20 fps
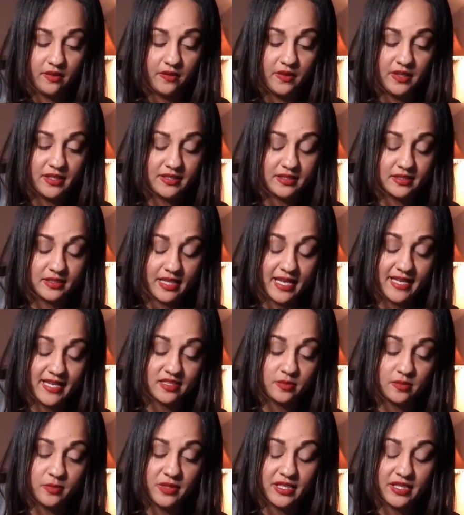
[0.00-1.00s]
This
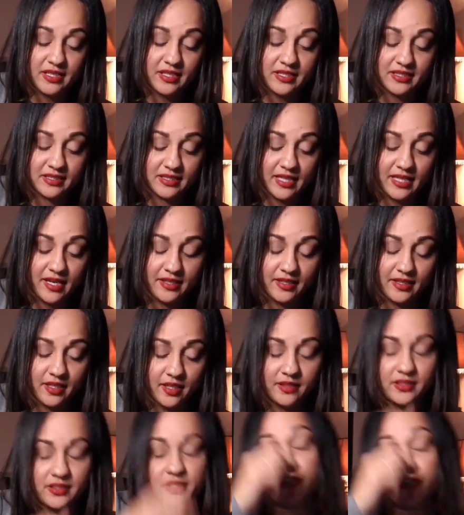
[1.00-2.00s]
has been a,
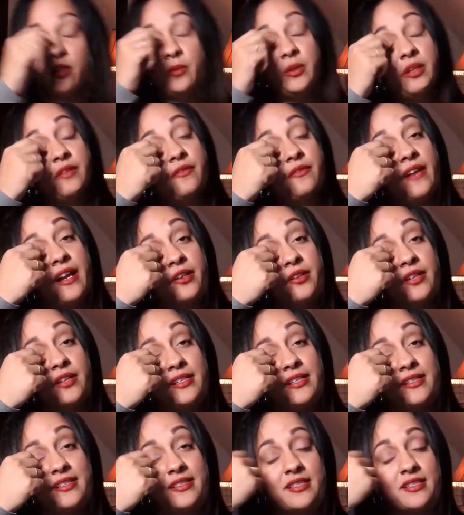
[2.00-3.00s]
a, a determining factor
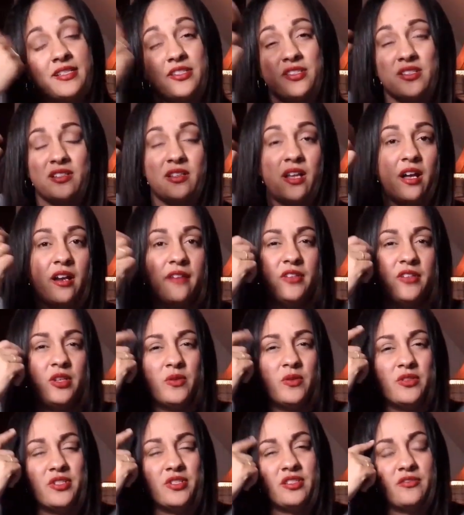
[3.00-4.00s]
in decision. A lot of
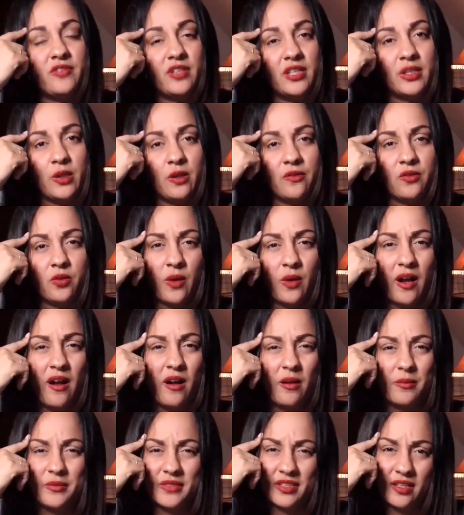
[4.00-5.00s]
you are just feeling
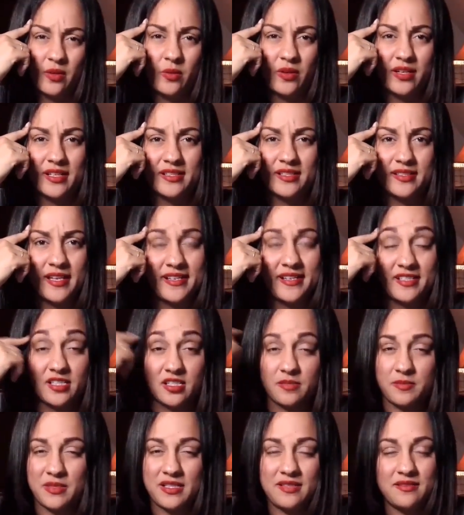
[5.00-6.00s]
overwhelmed, I want to say. It's
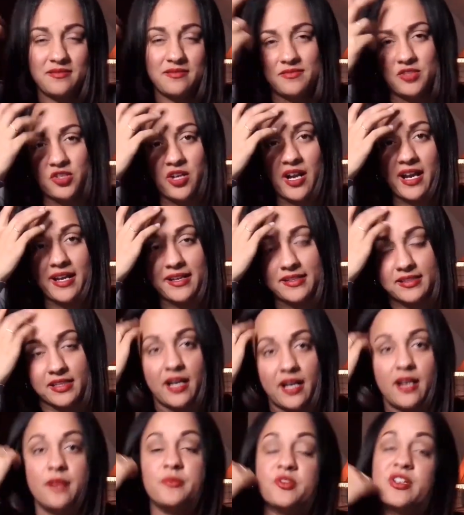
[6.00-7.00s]
just been trying
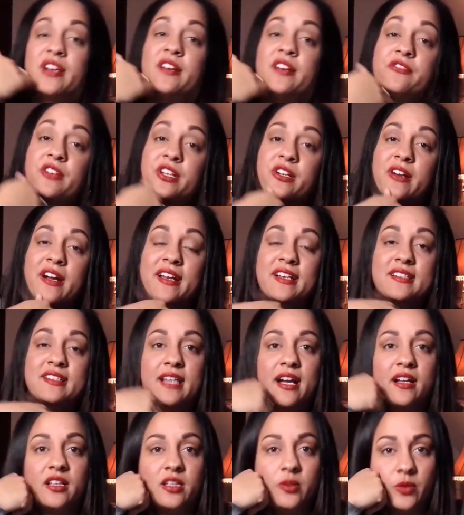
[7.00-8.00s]
time trying to figure out
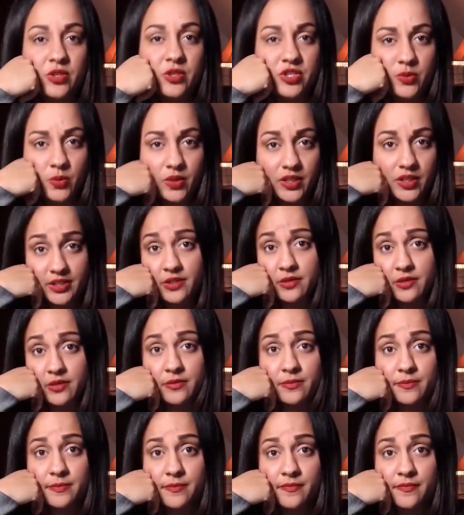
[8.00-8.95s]
exactly what you want to do,